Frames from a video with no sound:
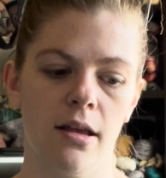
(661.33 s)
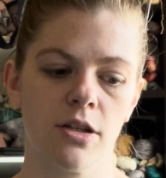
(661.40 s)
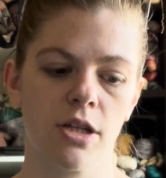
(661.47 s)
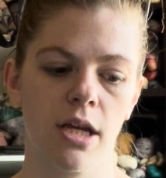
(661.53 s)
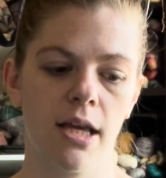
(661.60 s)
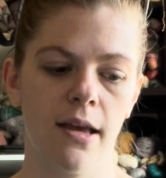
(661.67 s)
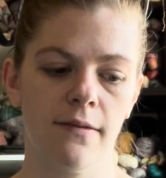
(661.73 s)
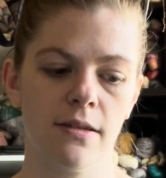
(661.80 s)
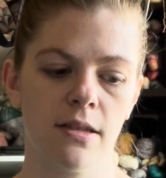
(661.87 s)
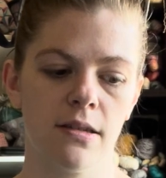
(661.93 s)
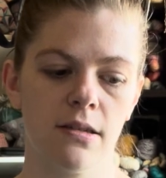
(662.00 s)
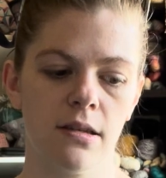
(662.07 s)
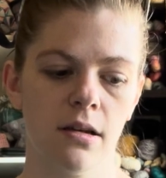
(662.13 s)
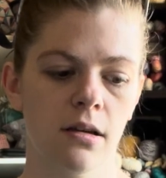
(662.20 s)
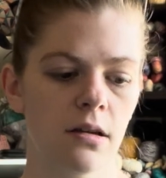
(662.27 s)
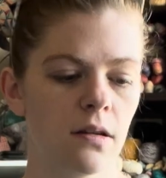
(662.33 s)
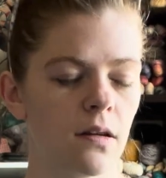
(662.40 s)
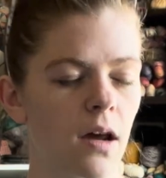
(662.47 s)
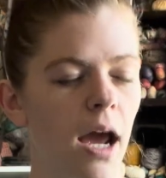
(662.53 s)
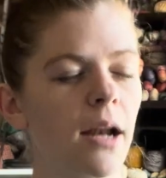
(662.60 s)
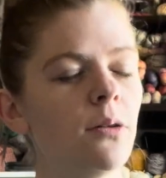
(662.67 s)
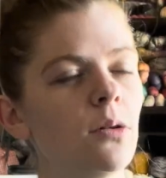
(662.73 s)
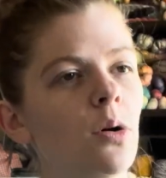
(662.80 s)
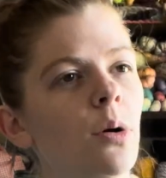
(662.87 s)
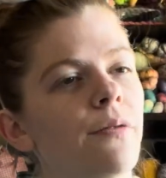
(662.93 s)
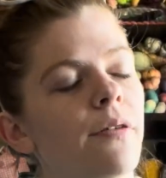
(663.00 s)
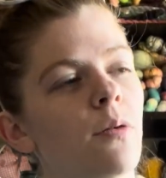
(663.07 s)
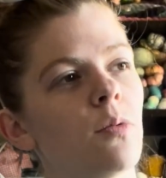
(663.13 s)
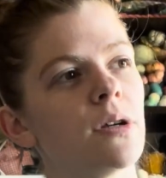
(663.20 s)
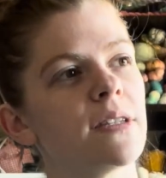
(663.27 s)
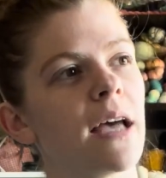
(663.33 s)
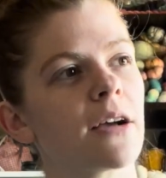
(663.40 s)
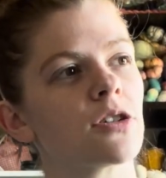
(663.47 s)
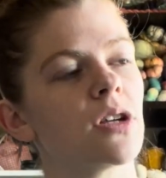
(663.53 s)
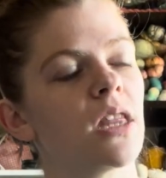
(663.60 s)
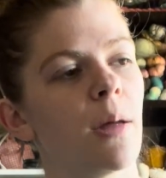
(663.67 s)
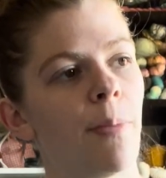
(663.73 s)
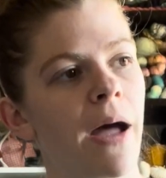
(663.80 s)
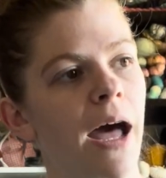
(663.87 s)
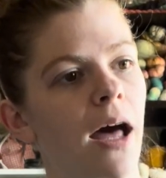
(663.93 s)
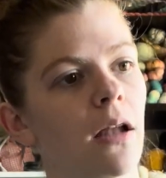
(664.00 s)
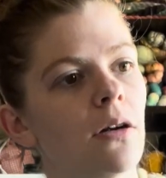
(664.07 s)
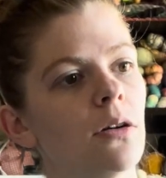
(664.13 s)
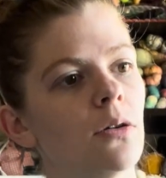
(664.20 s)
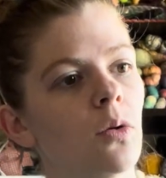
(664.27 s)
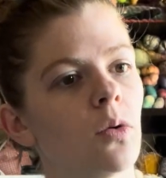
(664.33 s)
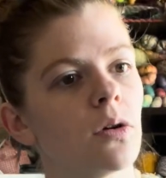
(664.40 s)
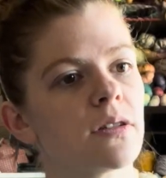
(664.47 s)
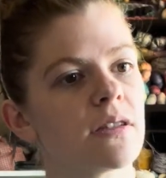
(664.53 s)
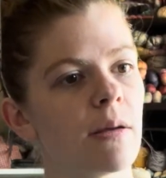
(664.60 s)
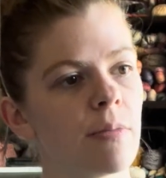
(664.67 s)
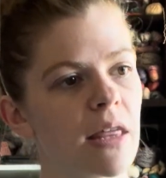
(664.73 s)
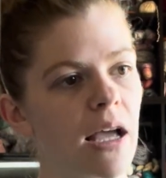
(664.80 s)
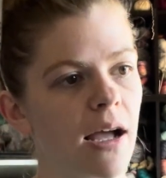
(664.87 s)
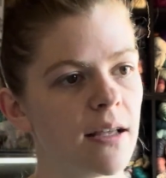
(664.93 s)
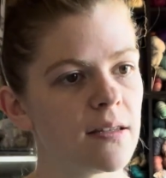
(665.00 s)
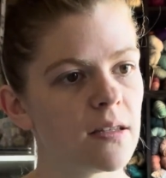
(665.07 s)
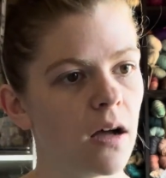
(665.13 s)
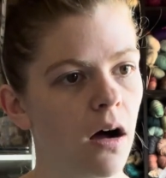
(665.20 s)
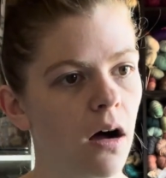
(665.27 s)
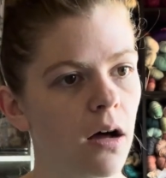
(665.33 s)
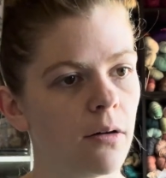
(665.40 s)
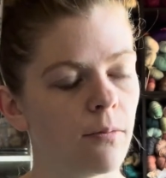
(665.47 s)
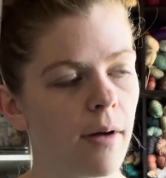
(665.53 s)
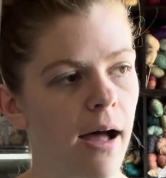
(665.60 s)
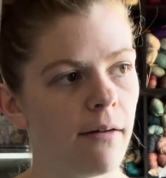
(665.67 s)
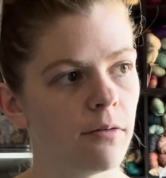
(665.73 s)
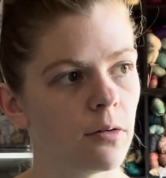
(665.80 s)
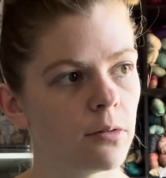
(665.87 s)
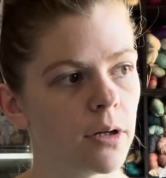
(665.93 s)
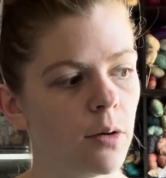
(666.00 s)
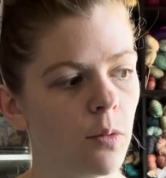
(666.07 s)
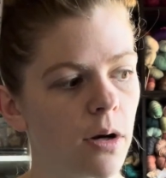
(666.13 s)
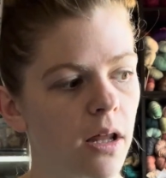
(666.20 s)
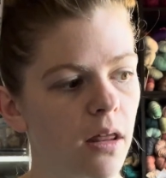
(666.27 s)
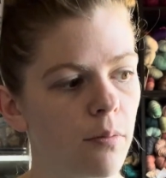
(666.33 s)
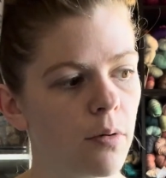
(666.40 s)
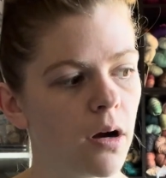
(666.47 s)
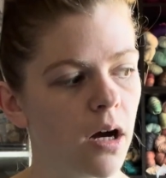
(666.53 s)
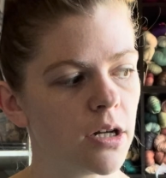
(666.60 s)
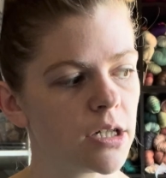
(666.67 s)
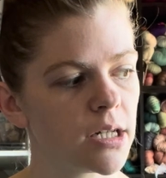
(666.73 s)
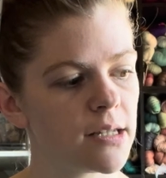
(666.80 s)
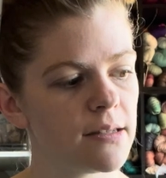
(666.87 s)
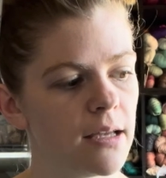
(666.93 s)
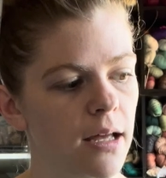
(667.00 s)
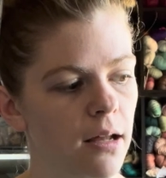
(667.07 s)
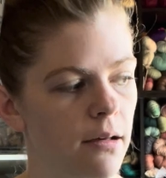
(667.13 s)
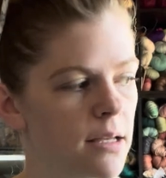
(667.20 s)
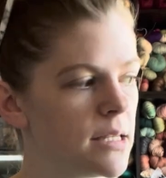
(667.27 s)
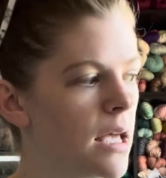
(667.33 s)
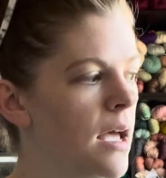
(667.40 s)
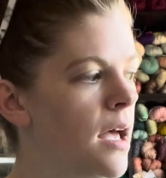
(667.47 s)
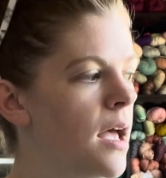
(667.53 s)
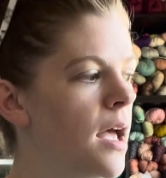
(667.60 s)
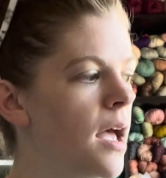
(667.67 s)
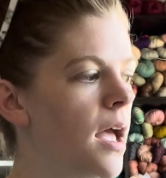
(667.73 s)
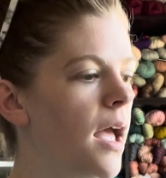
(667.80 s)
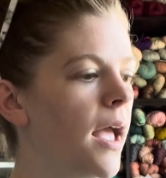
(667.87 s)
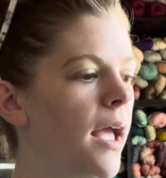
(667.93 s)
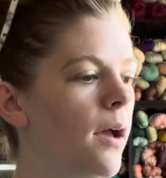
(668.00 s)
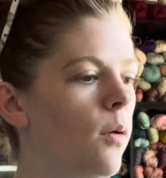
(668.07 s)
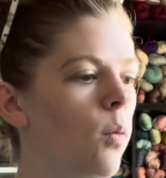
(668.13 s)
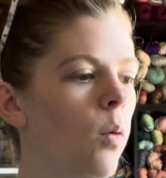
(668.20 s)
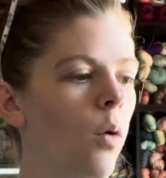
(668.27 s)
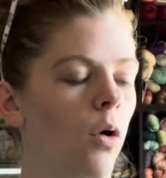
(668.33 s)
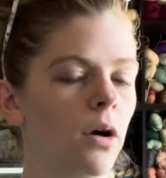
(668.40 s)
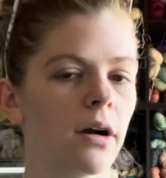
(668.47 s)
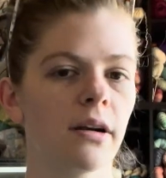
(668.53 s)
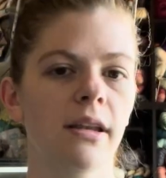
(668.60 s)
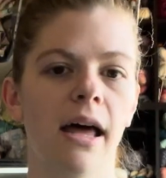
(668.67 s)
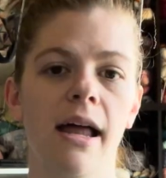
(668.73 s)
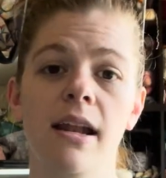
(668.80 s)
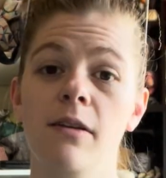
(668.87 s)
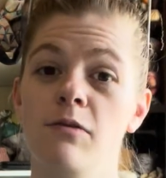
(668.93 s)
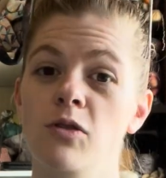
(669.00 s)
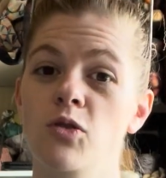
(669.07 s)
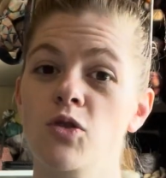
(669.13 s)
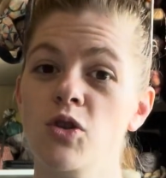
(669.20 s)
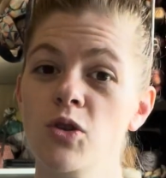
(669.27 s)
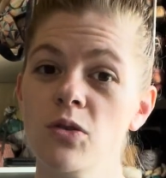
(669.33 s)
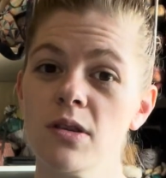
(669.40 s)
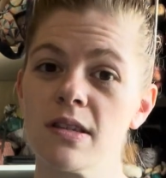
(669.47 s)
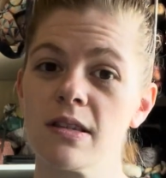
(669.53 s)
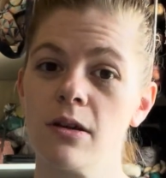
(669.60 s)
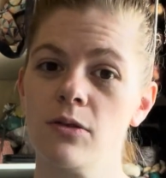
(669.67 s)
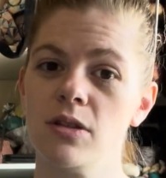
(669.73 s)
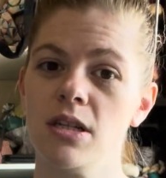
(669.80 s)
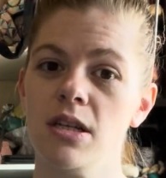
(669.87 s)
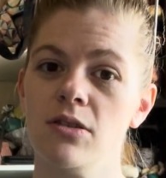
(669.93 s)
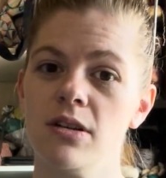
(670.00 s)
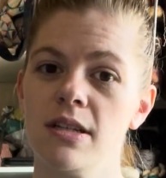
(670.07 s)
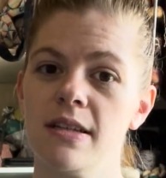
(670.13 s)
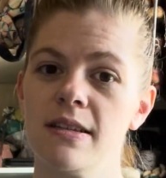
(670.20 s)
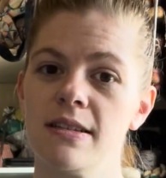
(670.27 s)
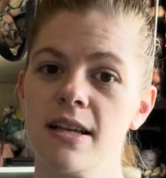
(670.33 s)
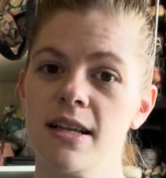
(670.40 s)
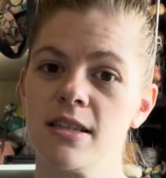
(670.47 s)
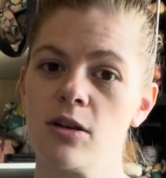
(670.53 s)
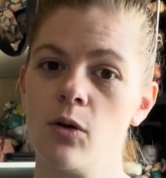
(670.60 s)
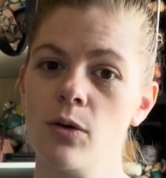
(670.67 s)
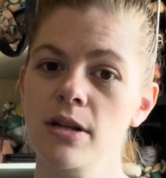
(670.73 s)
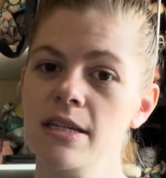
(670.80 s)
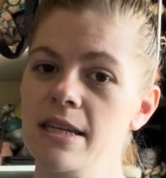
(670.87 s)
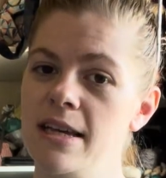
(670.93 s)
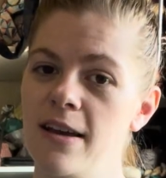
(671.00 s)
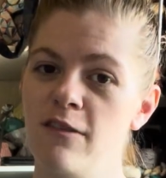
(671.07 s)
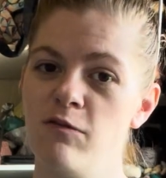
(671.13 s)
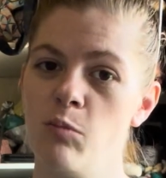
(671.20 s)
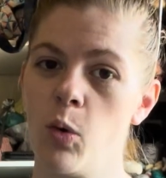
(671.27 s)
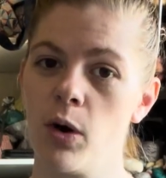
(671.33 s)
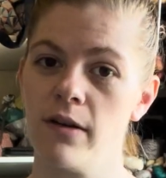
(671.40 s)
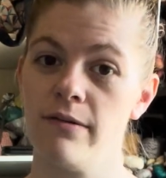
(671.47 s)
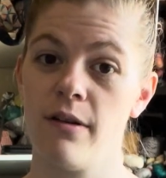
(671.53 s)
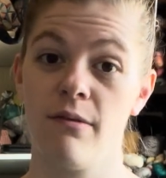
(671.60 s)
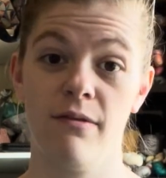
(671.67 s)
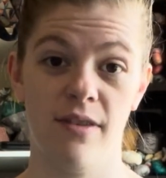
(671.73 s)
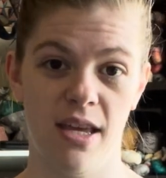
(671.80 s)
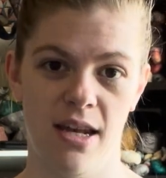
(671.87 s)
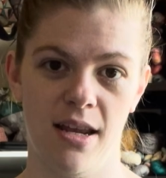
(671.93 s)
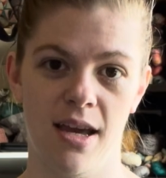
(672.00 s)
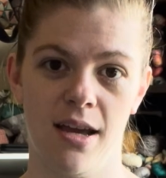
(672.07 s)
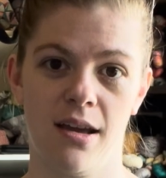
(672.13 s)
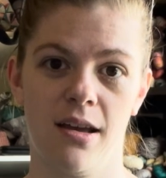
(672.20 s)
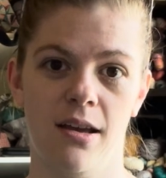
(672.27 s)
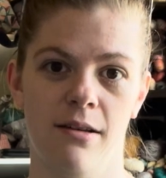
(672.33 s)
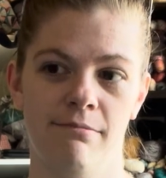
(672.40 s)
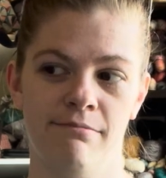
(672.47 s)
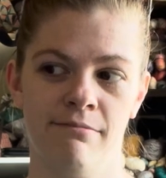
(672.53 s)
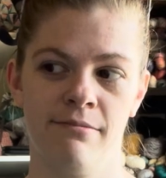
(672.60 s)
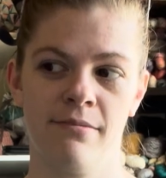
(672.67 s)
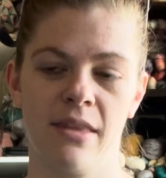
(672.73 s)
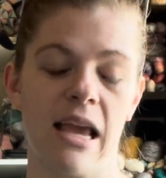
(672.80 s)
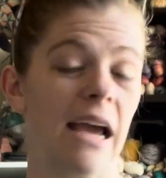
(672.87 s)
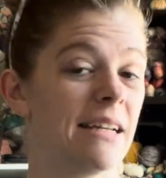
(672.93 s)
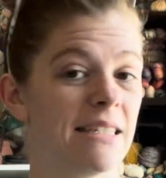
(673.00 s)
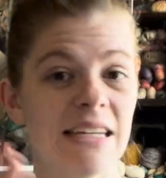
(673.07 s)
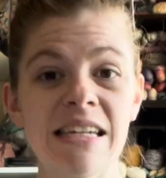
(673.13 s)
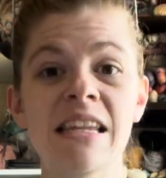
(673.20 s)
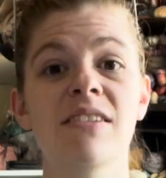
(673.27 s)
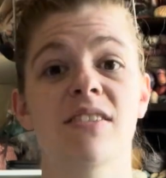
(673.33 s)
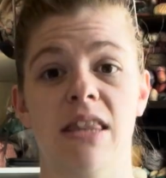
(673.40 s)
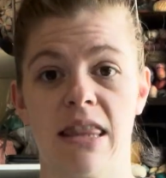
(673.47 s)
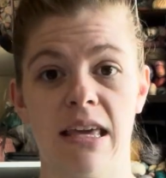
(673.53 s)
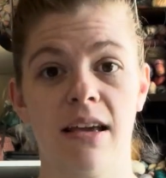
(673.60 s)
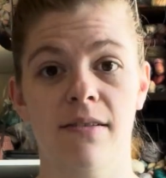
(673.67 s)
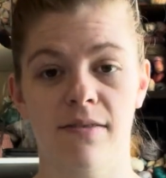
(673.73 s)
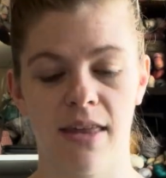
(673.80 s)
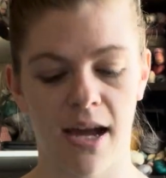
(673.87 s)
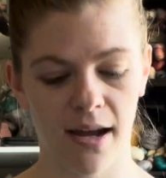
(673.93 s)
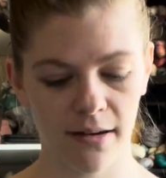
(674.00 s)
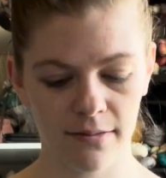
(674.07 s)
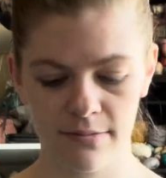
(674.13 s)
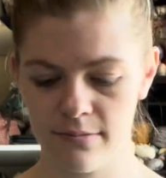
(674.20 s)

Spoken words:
she gives, I don't know if it was actually the pattern or something I saw on Ravelry, one of the projects. Anyways, it warned that if you do the slow decreases, it's going to give more of a V-neck. I didn't even think of that.